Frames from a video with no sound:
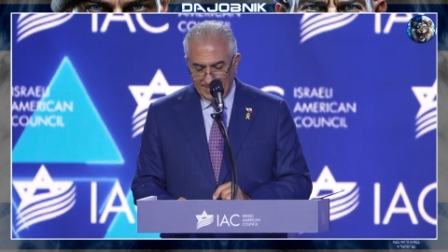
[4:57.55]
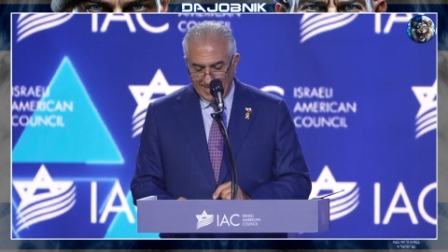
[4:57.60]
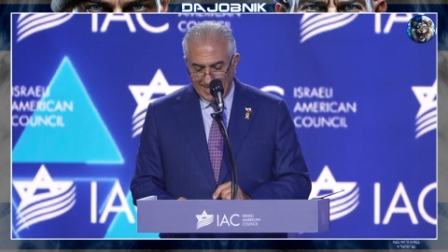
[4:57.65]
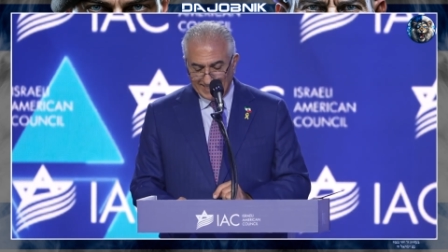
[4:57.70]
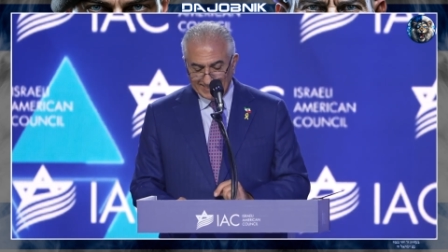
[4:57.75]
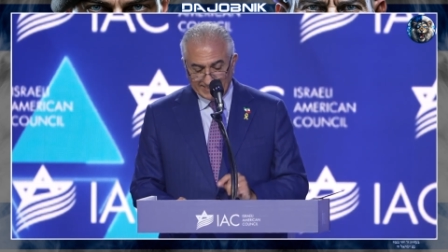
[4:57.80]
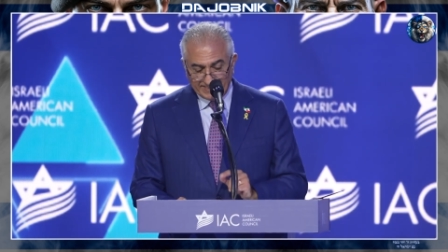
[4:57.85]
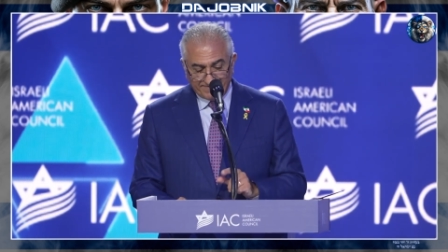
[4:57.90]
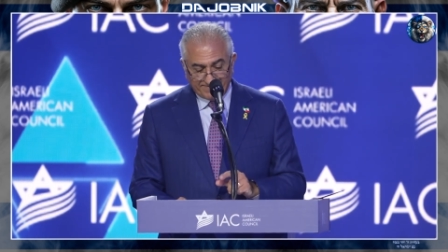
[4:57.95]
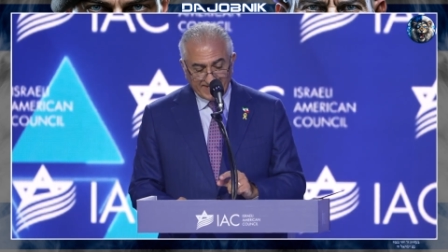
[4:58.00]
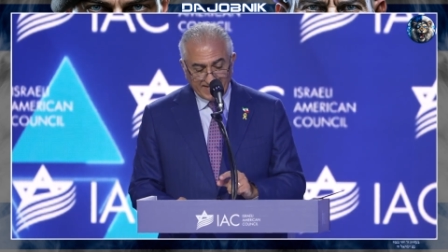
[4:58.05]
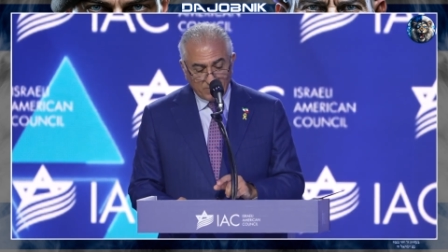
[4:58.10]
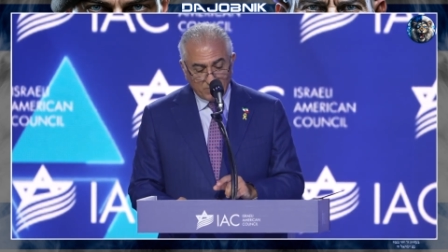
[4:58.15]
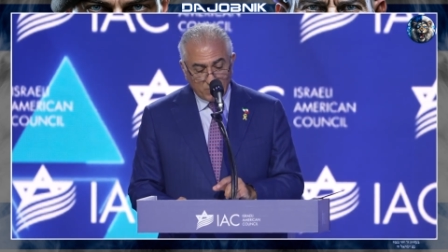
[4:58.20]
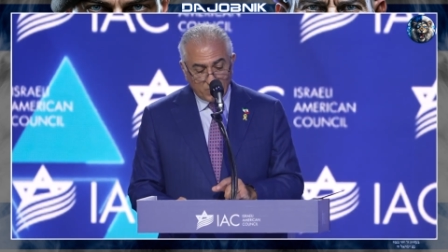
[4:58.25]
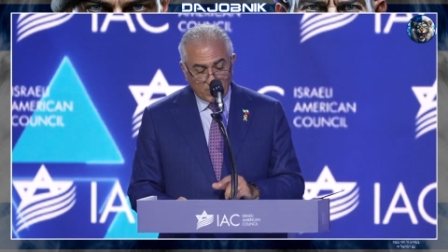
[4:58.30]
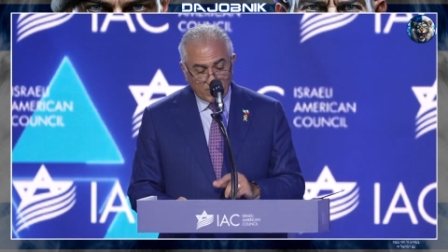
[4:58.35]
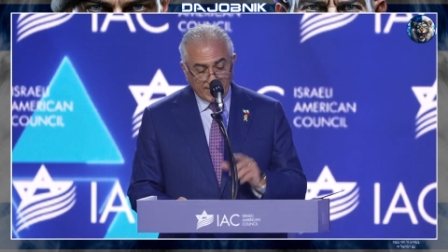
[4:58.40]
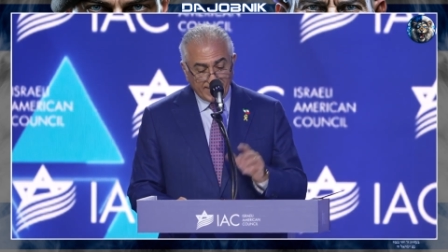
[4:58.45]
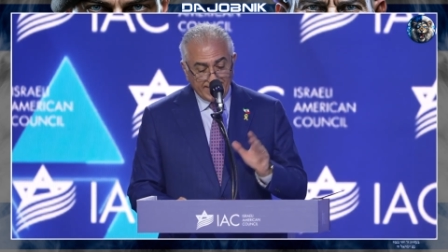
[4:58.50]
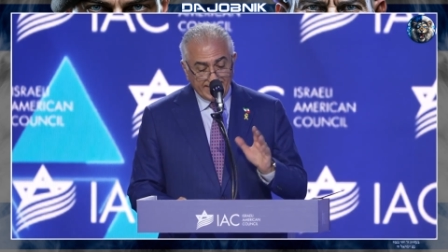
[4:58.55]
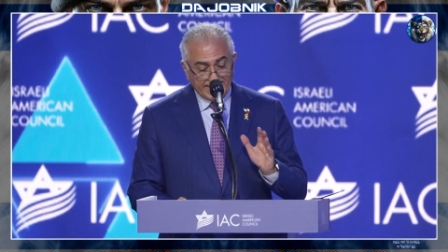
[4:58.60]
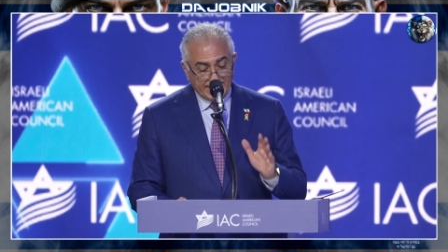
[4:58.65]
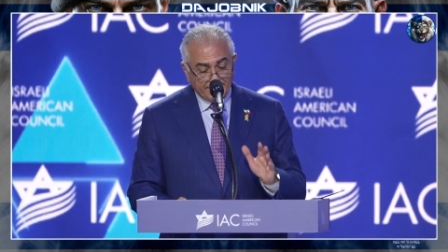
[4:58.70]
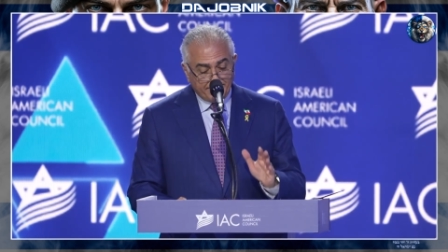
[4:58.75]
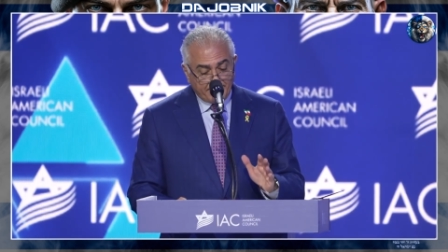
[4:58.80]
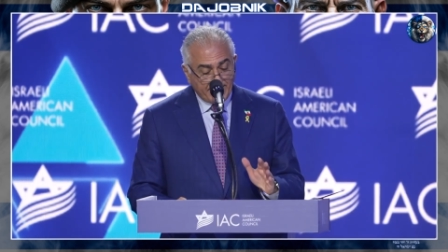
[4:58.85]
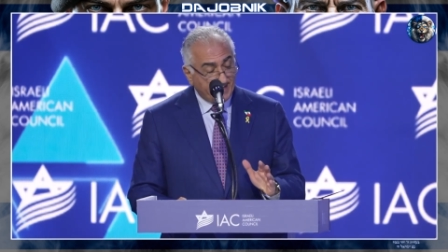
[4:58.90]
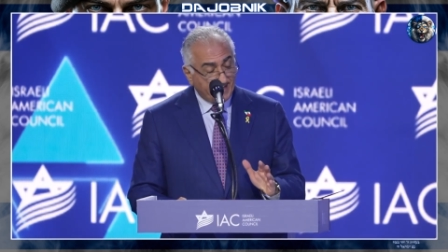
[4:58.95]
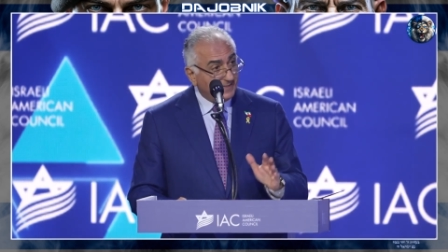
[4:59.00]
as if they were
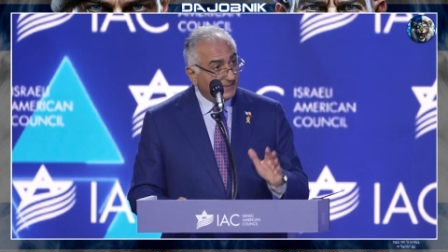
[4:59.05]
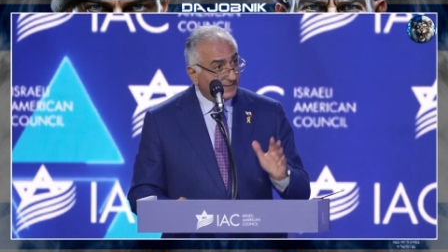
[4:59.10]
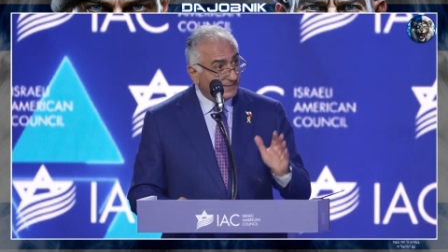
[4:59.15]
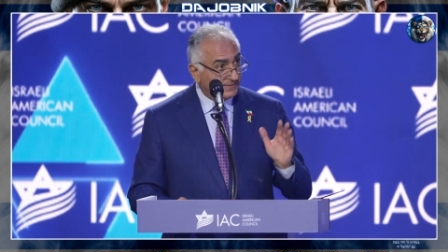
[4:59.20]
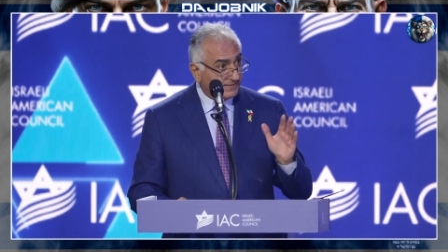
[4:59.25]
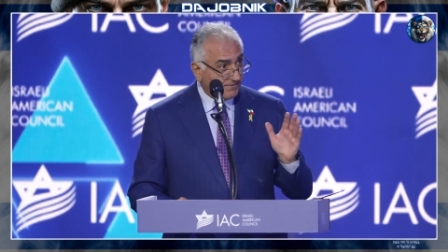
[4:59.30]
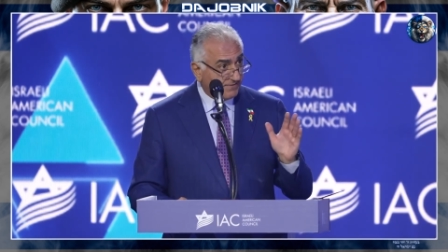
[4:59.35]
independent